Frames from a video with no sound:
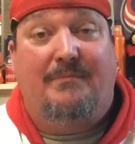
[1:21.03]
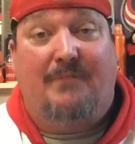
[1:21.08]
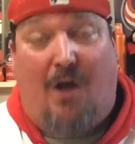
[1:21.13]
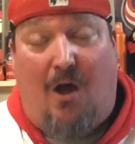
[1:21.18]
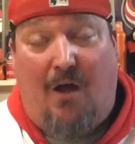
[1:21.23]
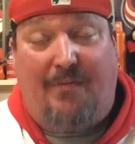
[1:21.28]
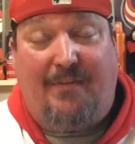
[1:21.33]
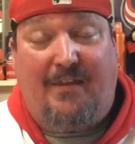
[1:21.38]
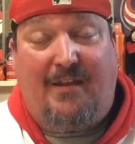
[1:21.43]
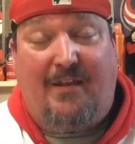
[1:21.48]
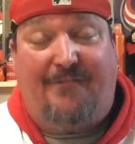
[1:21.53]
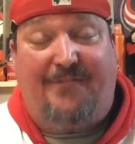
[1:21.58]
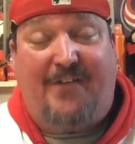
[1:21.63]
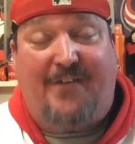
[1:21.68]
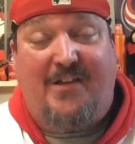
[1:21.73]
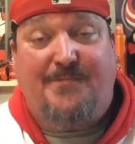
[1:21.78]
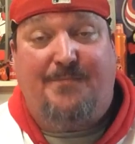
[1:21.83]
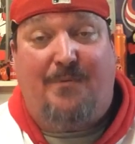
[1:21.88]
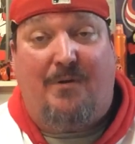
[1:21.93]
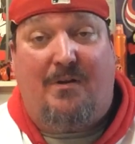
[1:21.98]
on the
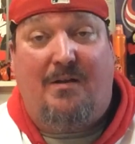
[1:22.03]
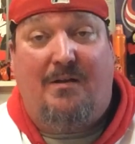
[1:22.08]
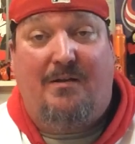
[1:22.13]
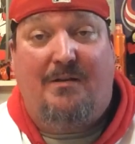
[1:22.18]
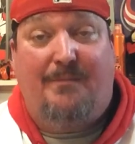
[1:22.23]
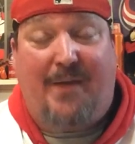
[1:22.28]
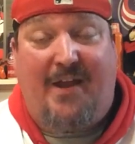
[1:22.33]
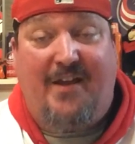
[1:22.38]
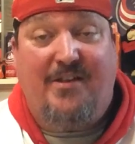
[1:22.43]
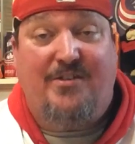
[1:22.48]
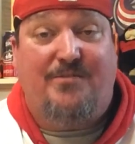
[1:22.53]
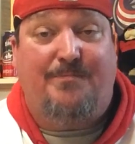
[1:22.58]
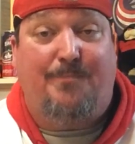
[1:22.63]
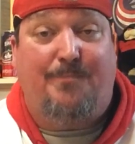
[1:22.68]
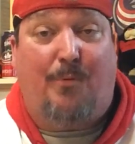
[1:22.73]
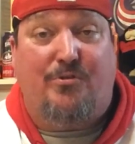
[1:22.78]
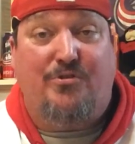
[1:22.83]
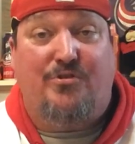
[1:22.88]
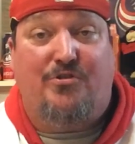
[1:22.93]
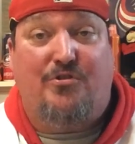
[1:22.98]
Facebook page,
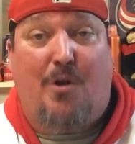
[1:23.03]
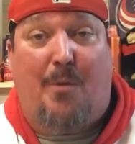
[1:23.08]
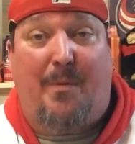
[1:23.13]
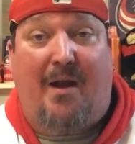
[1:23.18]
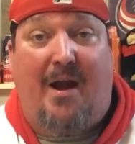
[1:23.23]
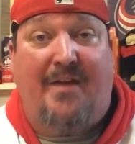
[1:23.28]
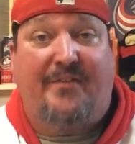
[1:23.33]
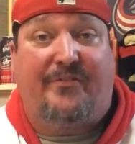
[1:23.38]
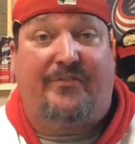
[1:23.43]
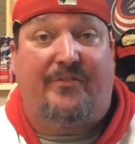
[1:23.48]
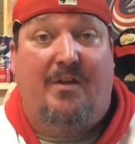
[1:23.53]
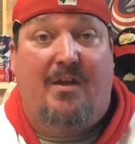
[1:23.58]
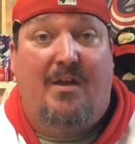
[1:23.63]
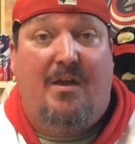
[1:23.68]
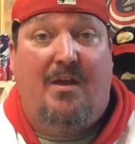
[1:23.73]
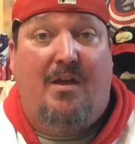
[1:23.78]
Sports Strawberry Ice,